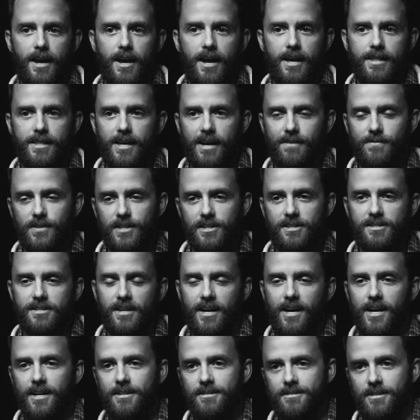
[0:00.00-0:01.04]
and they have these
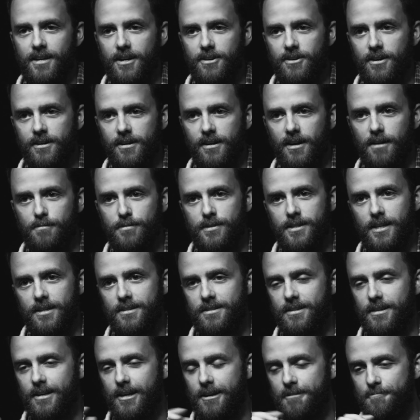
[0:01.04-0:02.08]
signs that are hung up, and they
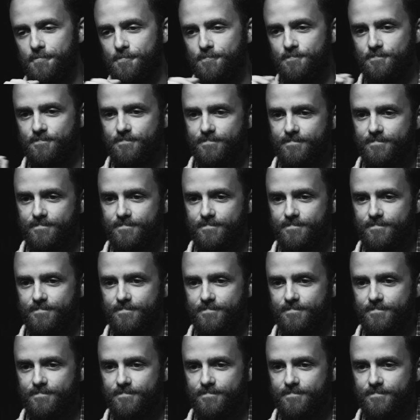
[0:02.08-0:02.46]
say,